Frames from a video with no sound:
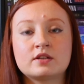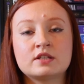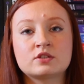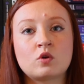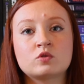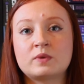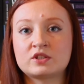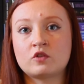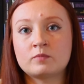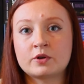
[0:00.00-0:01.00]
is called We
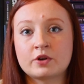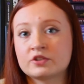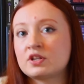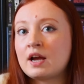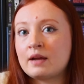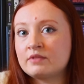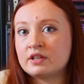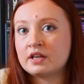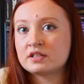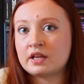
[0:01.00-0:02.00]
Solve Murders. I'm
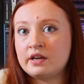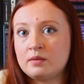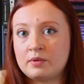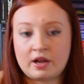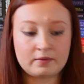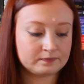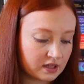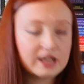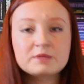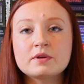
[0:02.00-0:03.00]
really excited about it. The
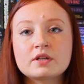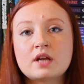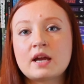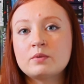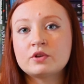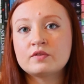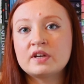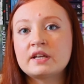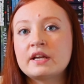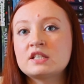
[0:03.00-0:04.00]
next book I want to
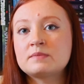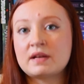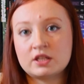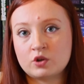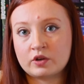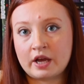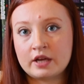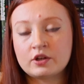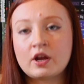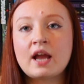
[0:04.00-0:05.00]
read is
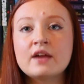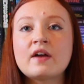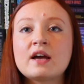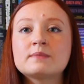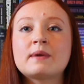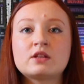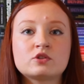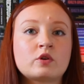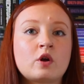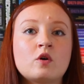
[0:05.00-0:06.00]
Belladonna. Now, I have had
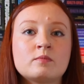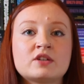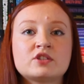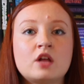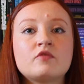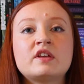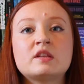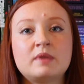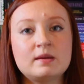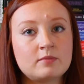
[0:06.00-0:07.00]
Belladonna on my shelf in
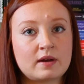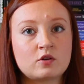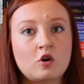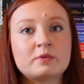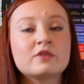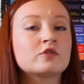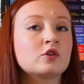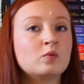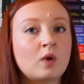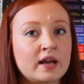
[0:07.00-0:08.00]
the paperback copy for
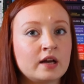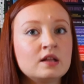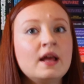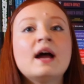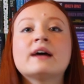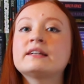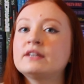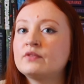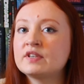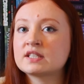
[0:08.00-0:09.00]
a while, and I
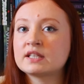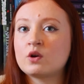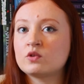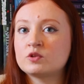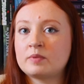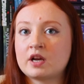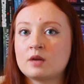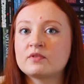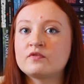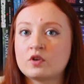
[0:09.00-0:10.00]
did recently also pick
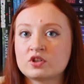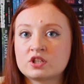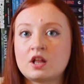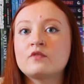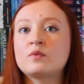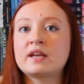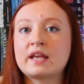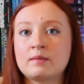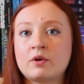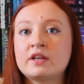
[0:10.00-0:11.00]
up Foxglove when it
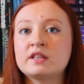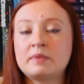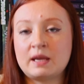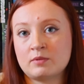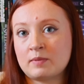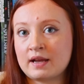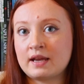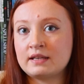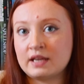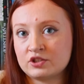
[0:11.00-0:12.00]
came out in the paperback
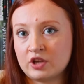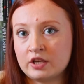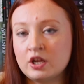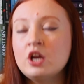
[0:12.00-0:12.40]
edition.